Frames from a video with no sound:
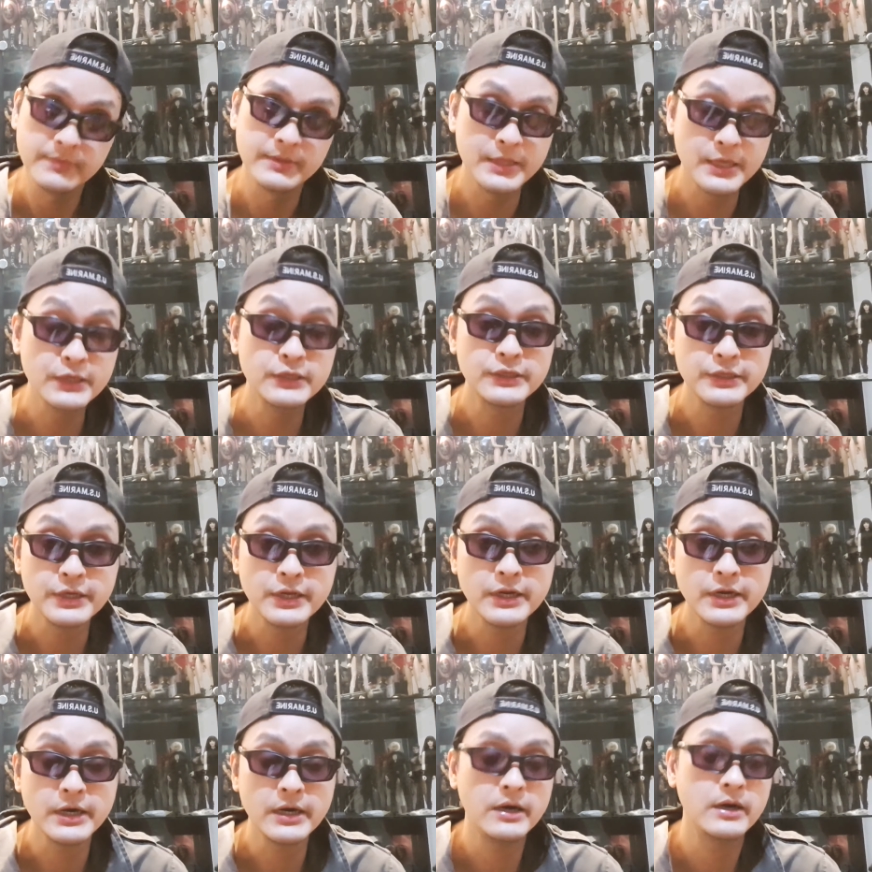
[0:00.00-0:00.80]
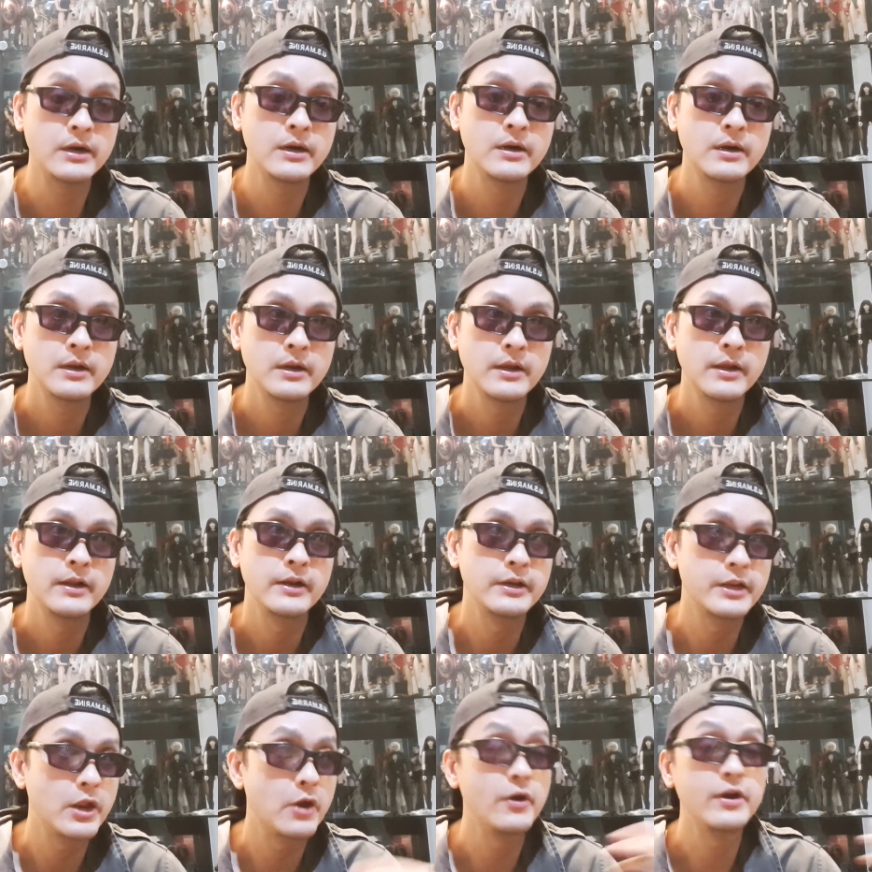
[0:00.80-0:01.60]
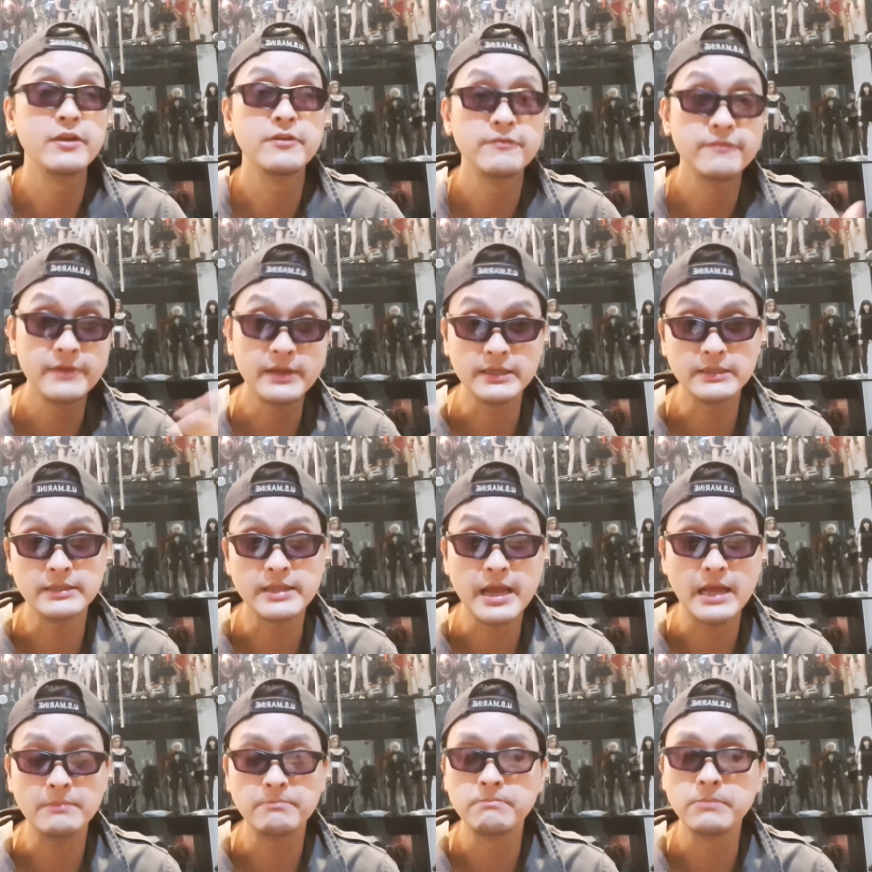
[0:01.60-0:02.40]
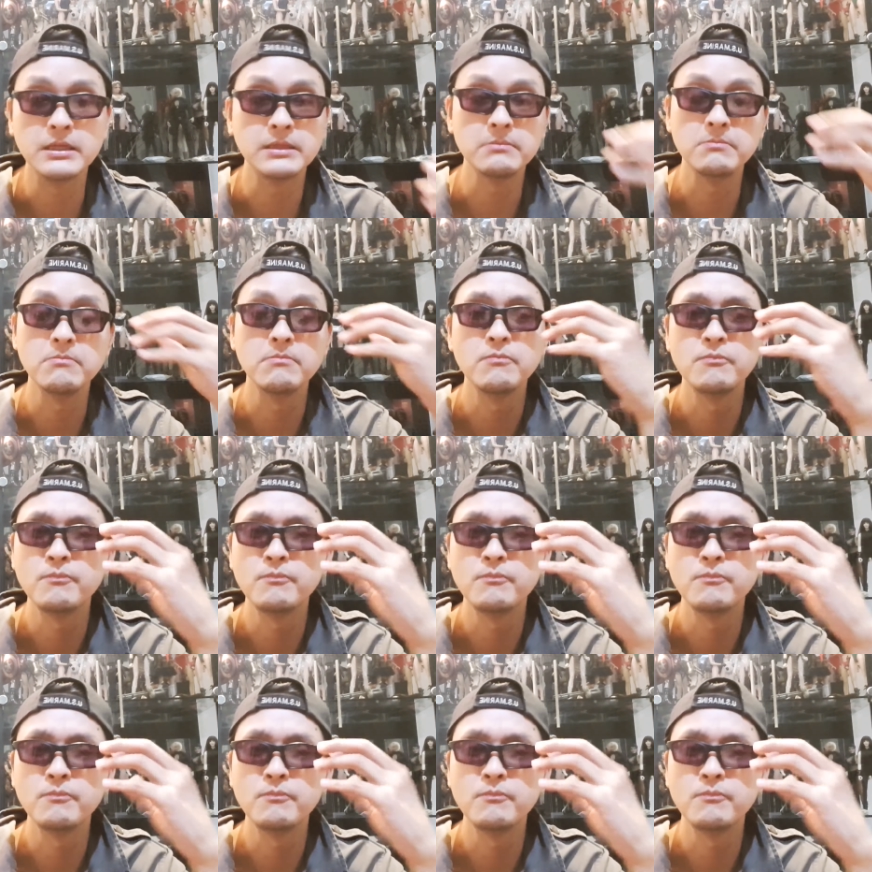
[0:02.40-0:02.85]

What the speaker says: this year, they already fixed that, but